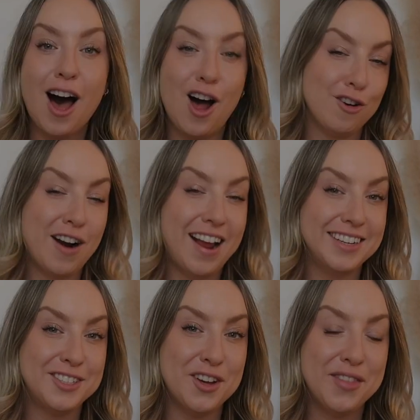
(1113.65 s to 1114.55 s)
All
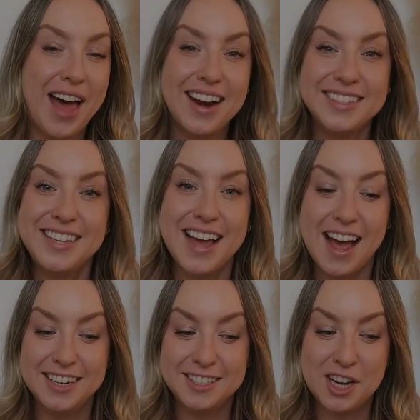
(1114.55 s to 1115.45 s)
right, so that is the
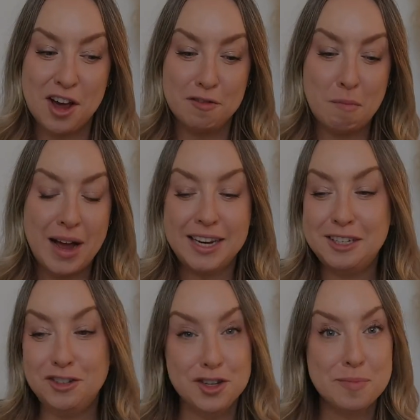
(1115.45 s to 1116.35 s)
end of my
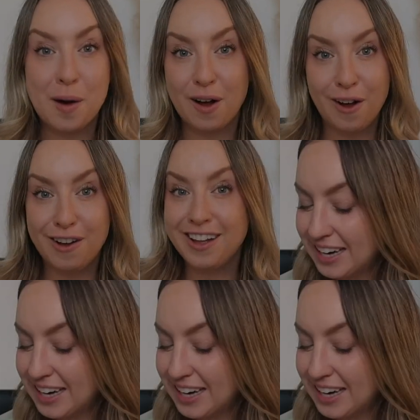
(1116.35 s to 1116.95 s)
dupe haul.